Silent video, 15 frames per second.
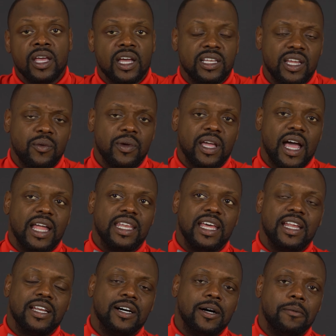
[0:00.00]
And then we got
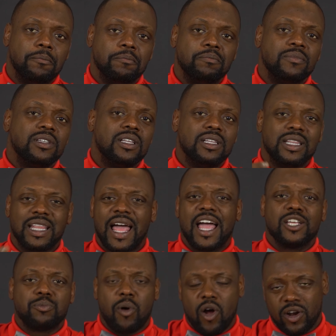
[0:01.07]
that um,
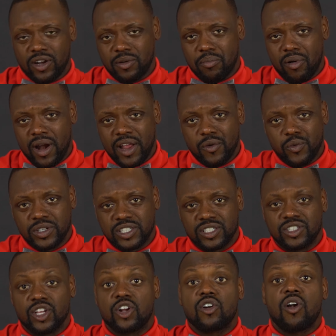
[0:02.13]
last part of the brain, which is
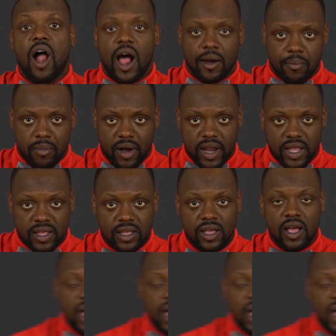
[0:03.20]
the croc brain.